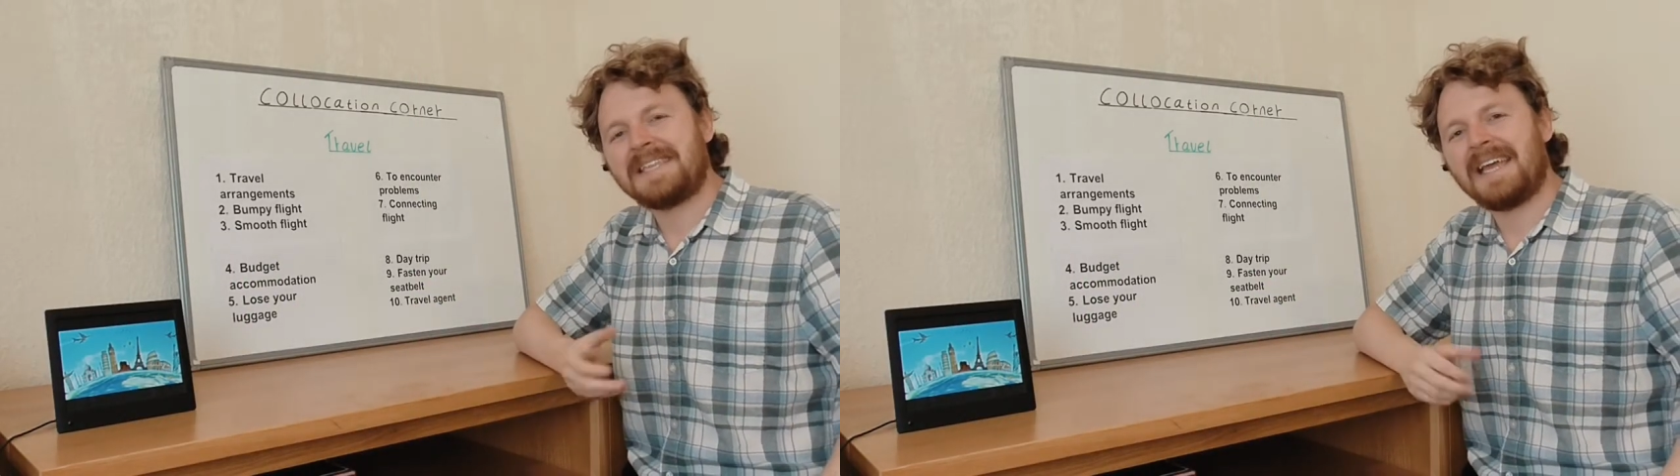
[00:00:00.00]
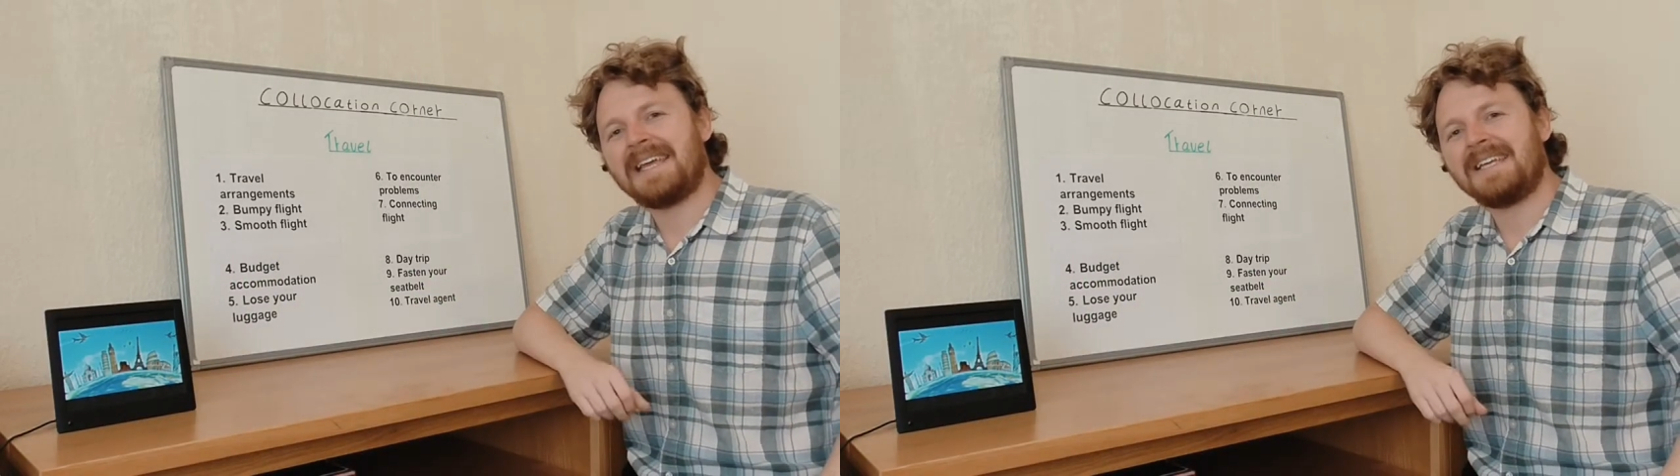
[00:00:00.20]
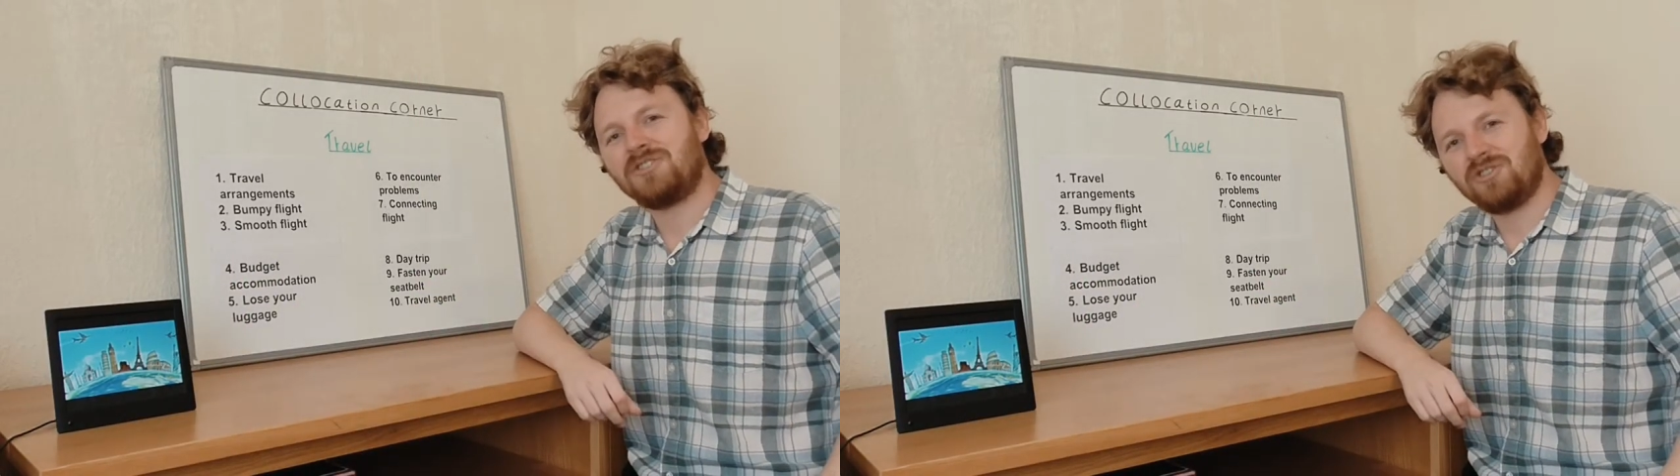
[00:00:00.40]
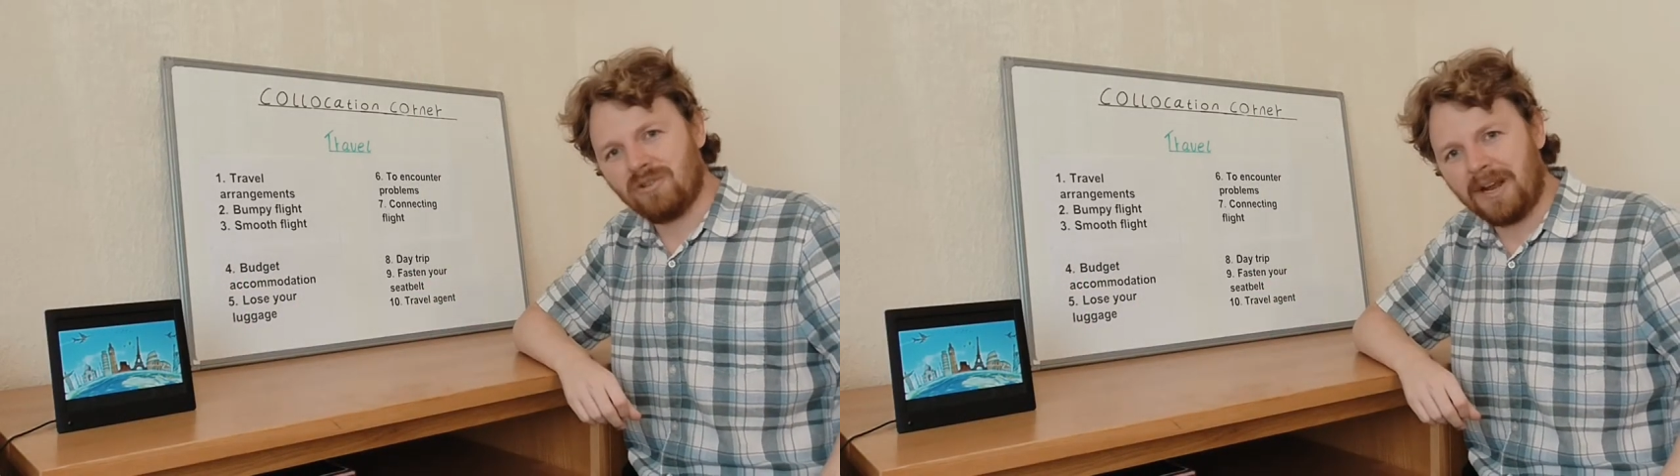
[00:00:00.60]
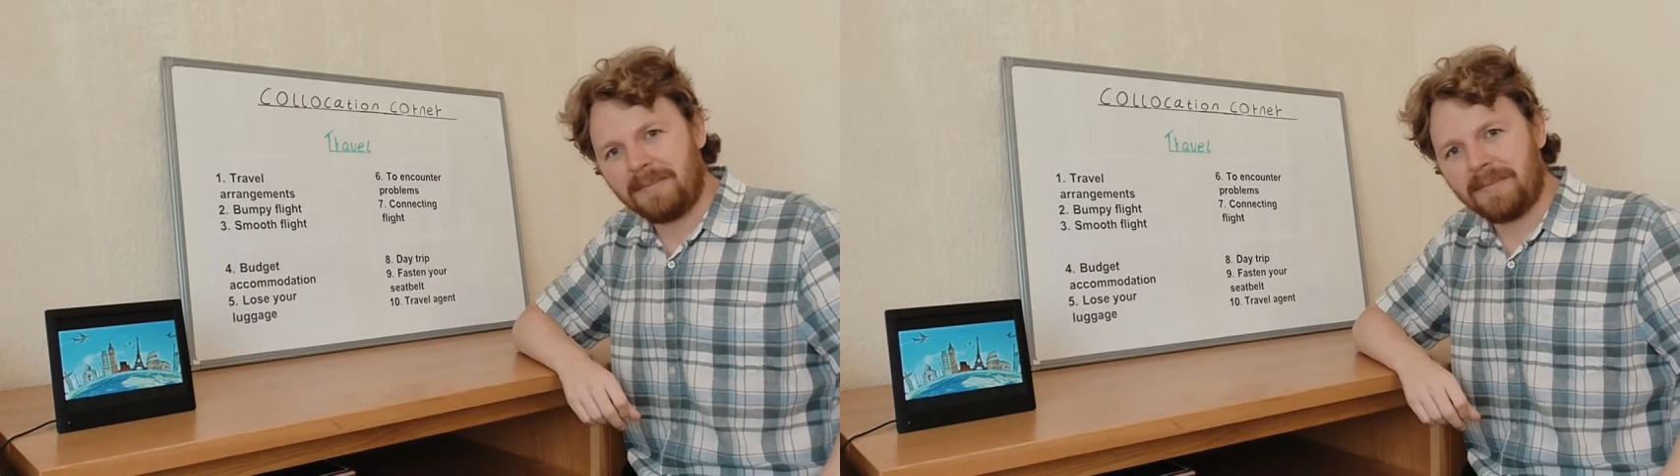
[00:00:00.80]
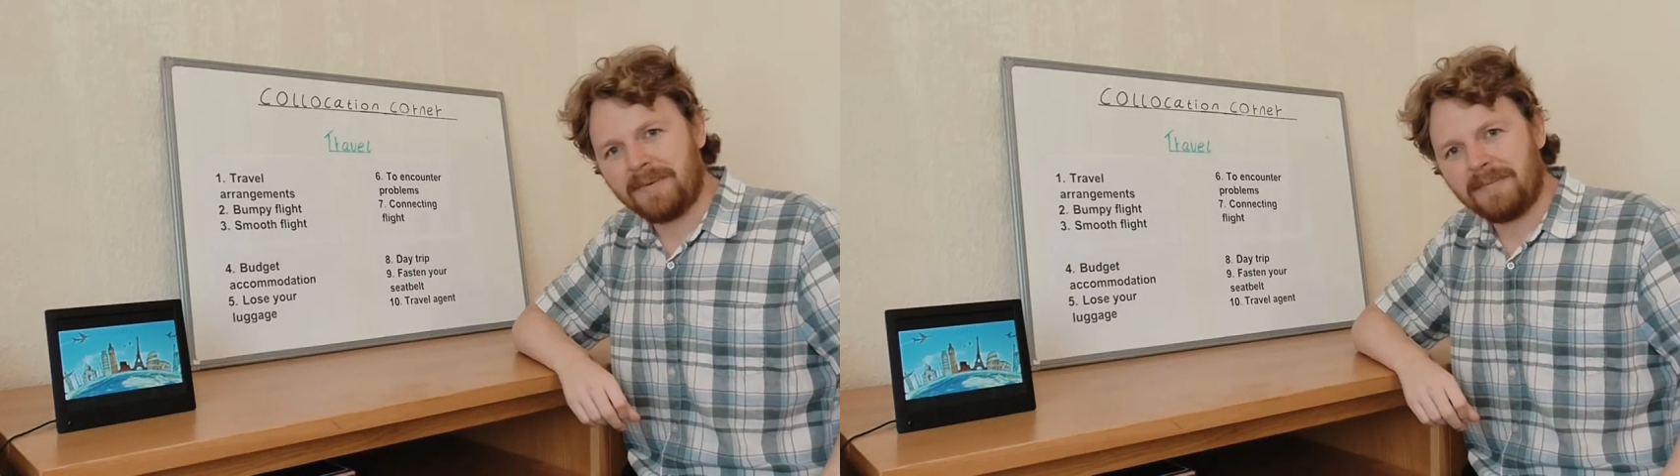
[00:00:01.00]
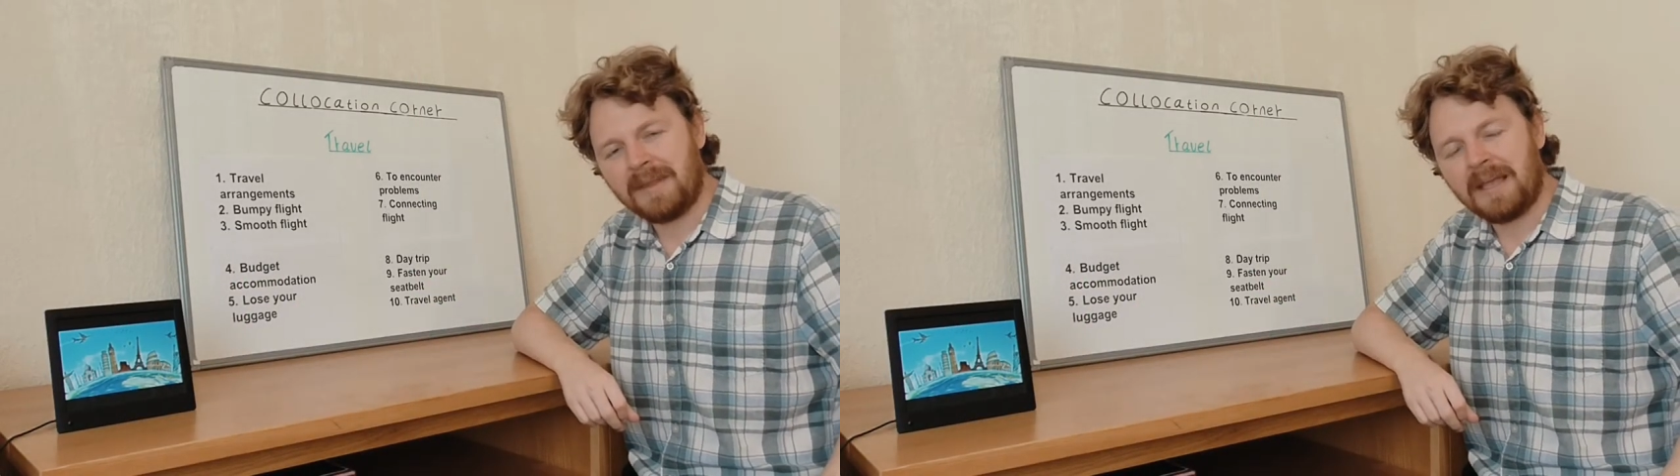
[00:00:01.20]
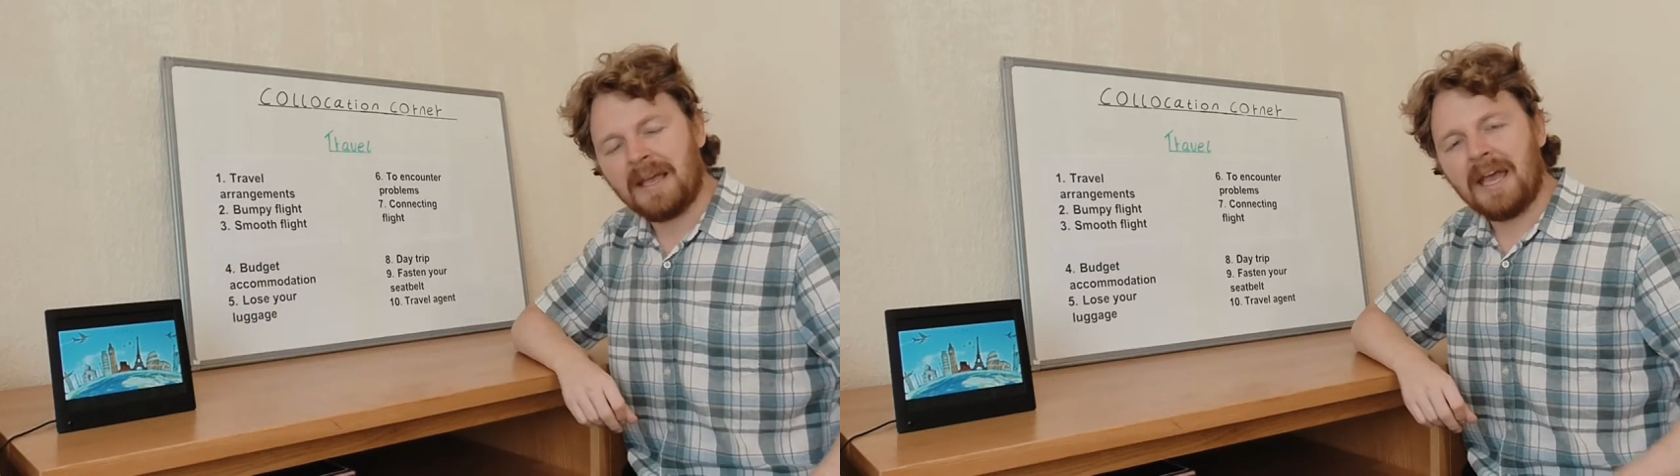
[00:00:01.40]
Day trip.
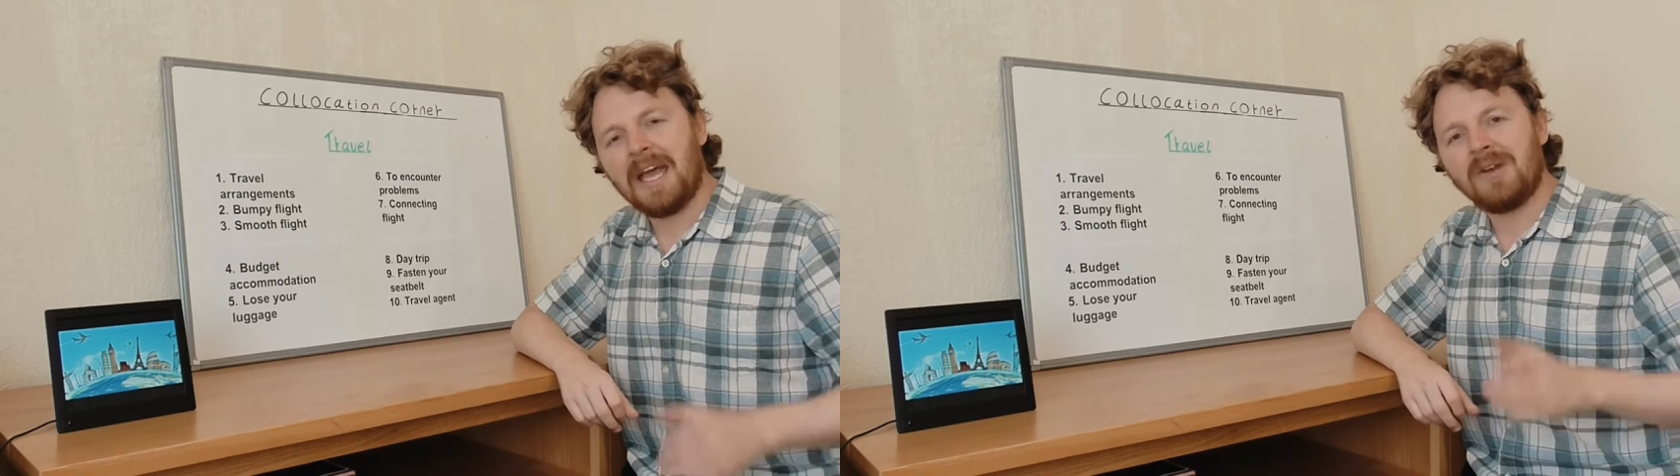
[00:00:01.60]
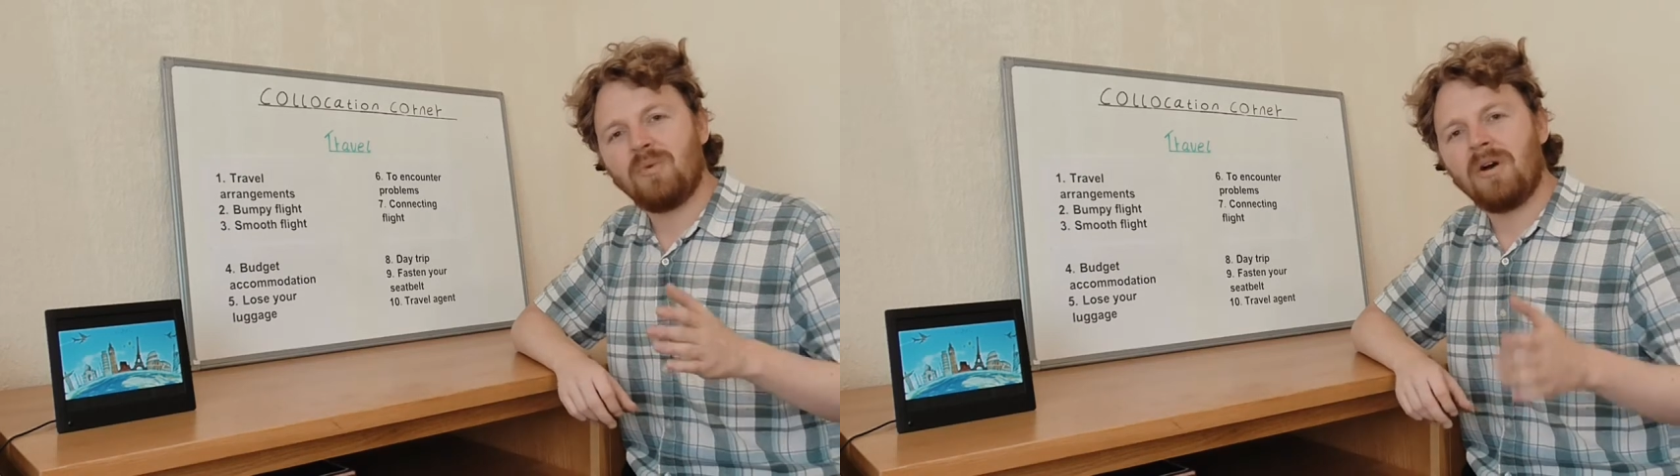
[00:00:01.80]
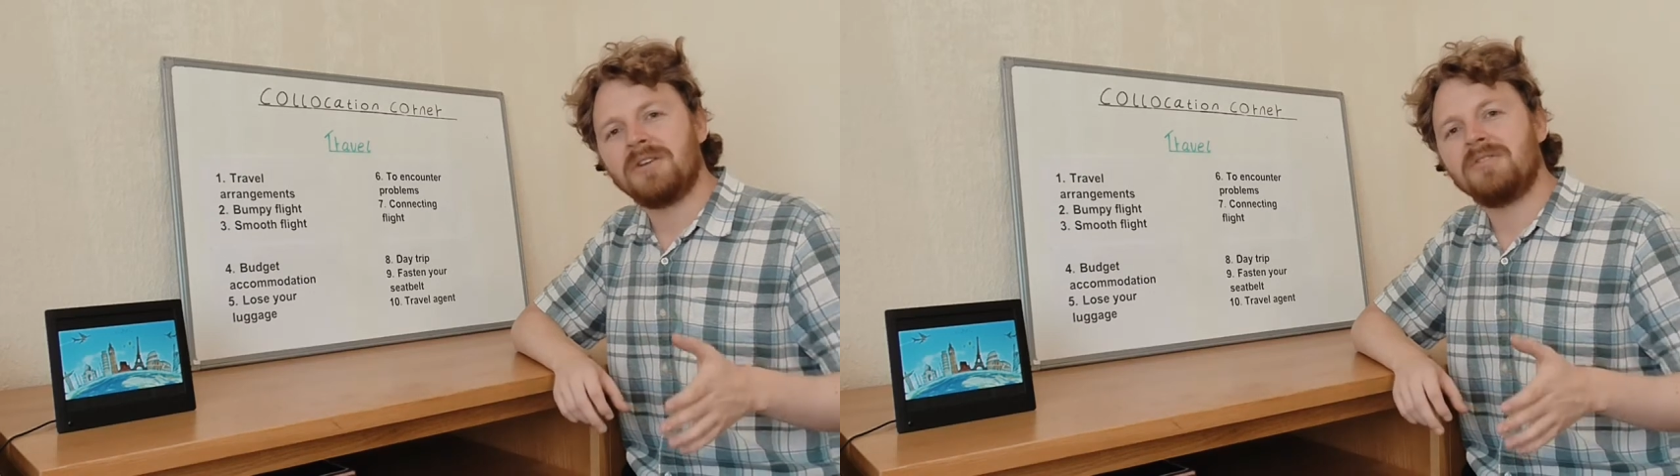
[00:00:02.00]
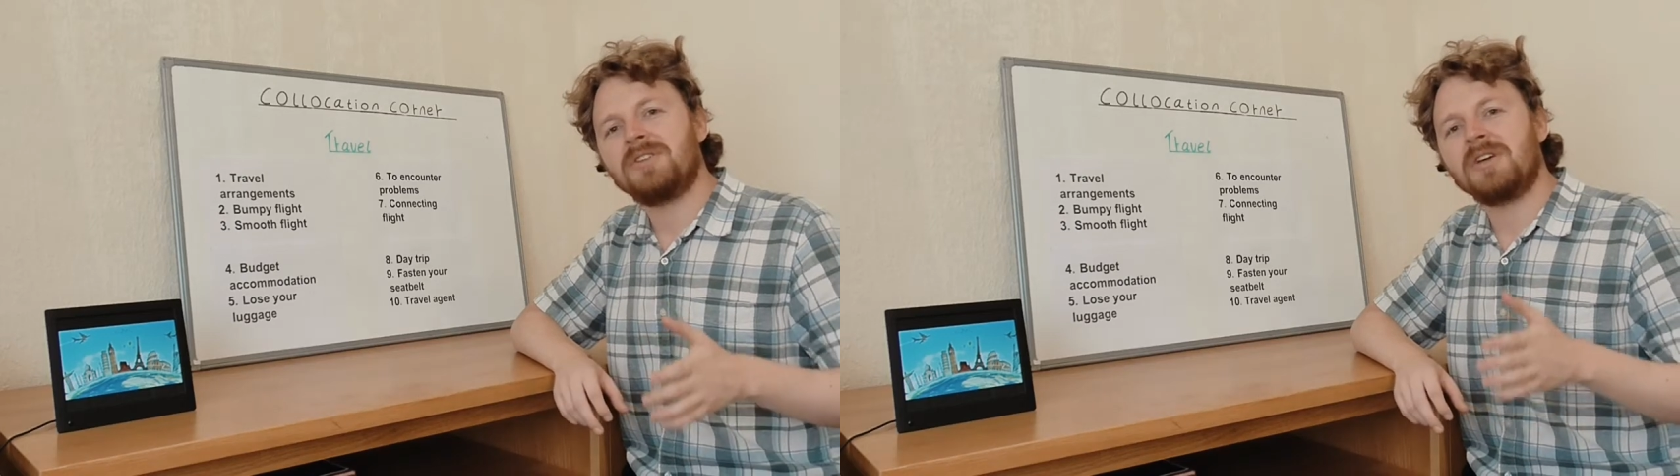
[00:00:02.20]
Eduardo